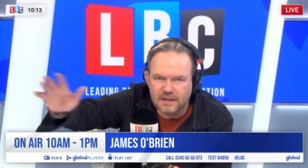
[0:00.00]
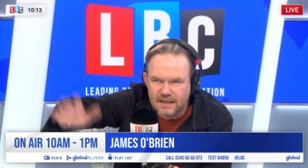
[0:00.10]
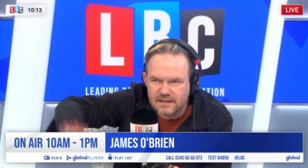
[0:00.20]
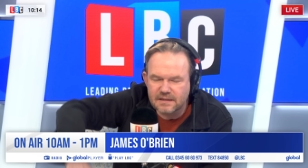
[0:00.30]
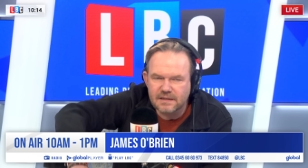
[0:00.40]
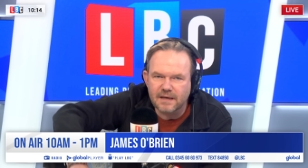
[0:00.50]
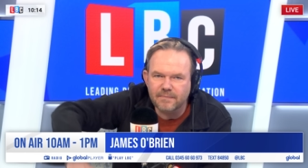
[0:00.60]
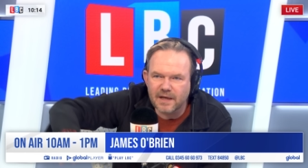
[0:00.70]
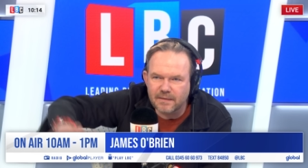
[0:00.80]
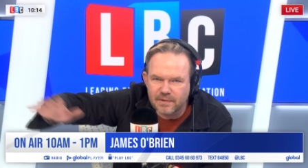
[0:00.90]
It has the
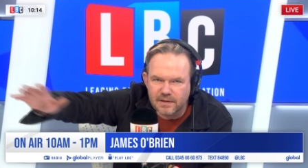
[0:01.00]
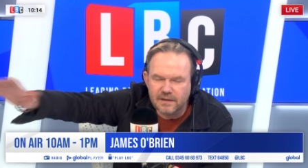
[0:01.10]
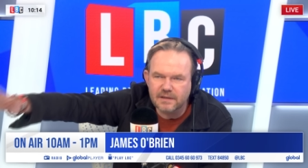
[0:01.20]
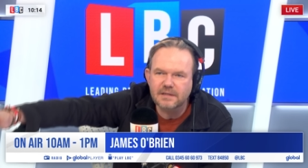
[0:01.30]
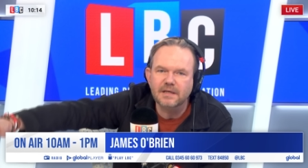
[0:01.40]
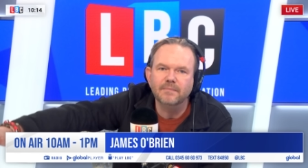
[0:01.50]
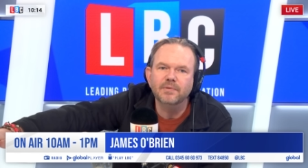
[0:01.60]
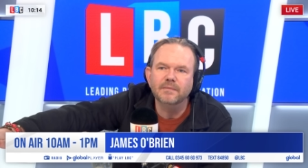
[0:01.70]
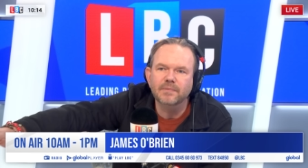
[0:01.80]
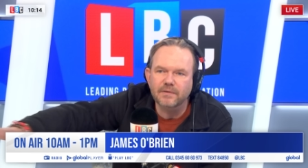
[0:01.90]
same name, but none of the same
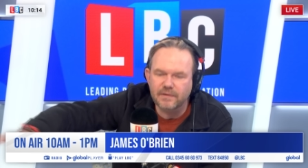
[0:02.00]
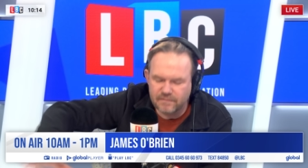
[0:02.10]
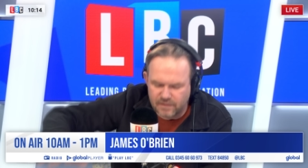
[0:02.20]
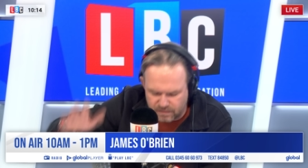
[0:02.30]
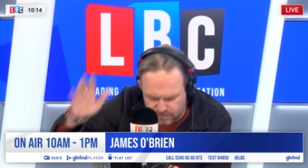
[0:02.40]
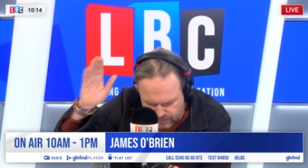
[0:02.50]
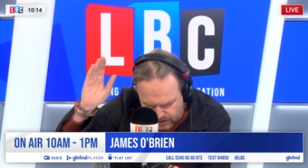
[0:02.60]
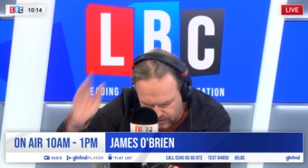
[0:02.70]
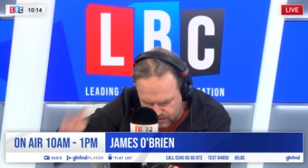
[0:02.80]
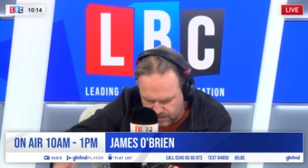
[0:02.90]
people are involved.
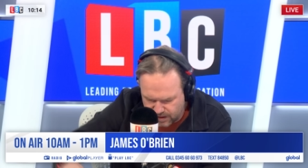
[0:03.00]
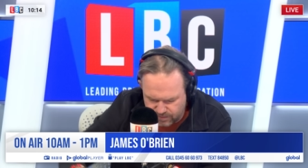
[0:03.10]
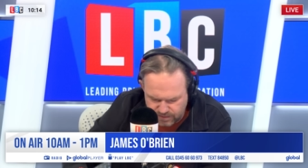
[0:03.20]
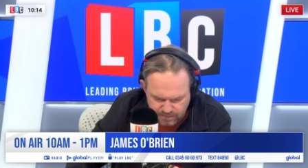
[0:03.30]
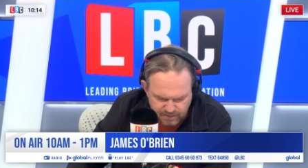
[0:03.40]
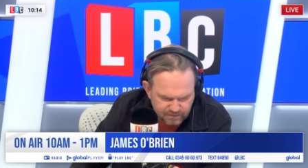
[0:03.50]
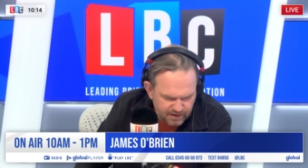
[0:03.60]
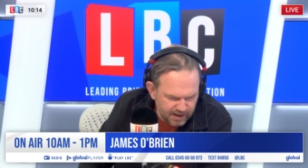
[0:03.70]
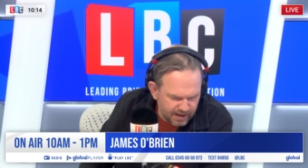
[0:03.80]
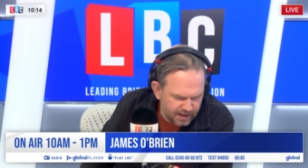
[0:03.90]
So, so that wouldn't be
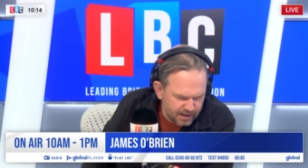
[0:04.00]
fair.